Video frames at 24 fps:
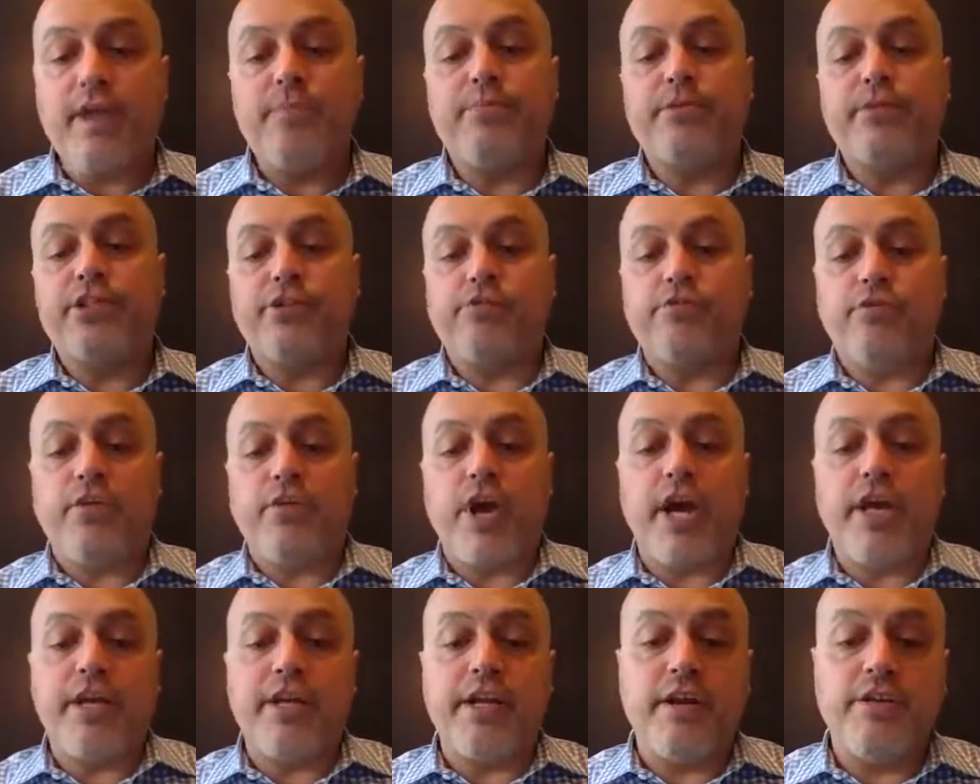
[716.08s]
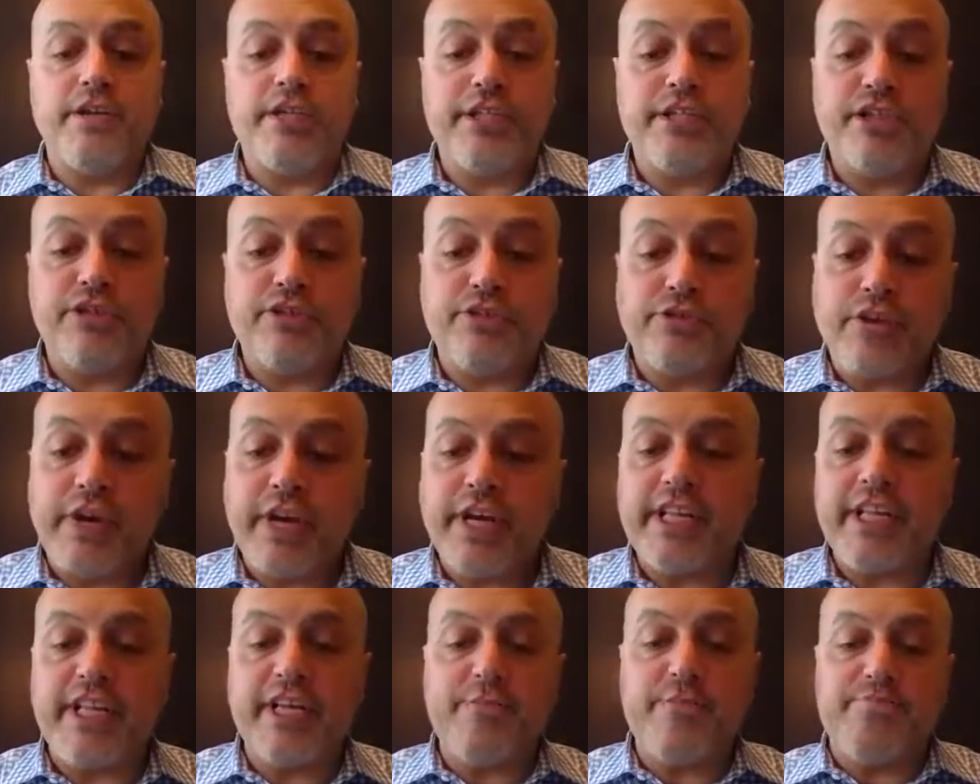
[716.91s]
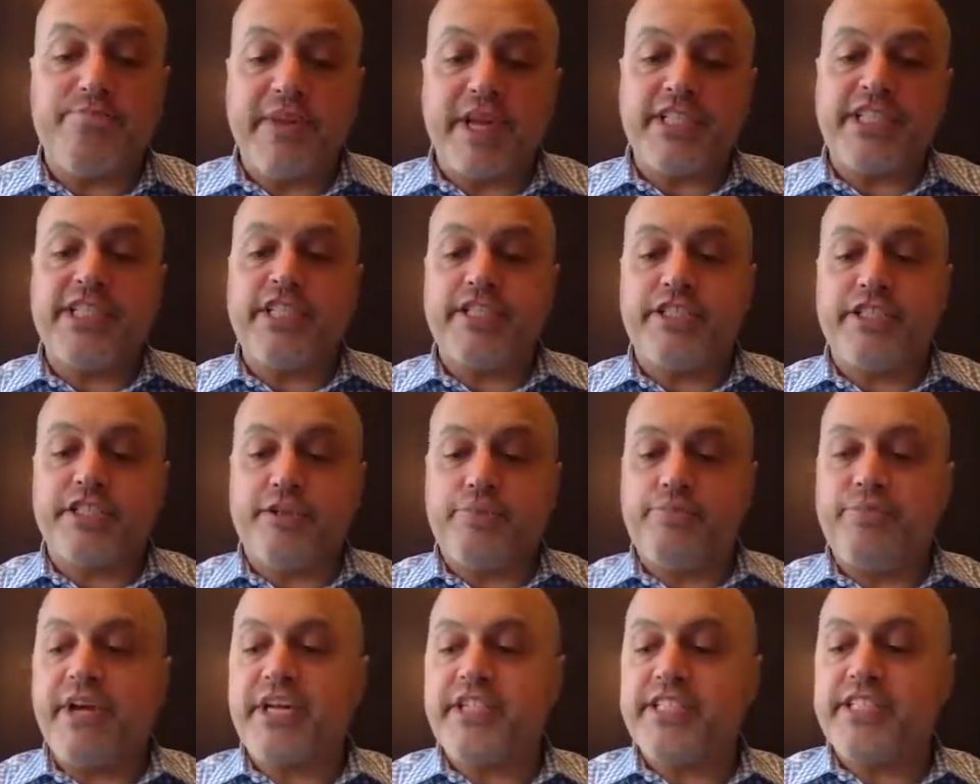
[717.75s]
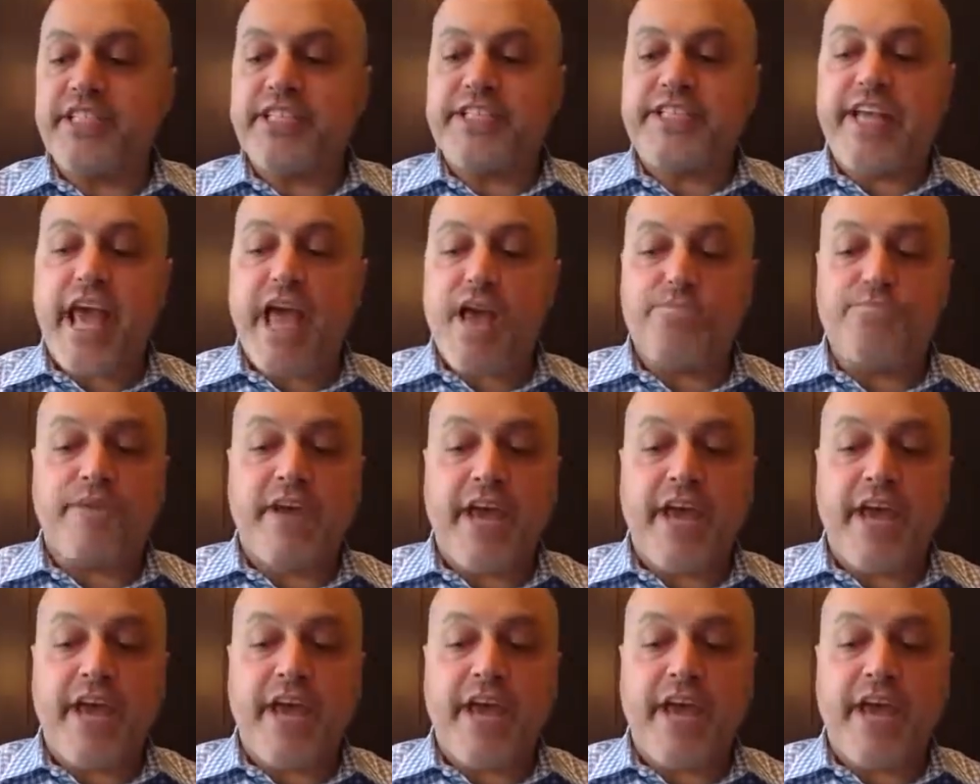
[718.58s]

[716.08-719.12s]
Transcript: are able to run strictly business-to-business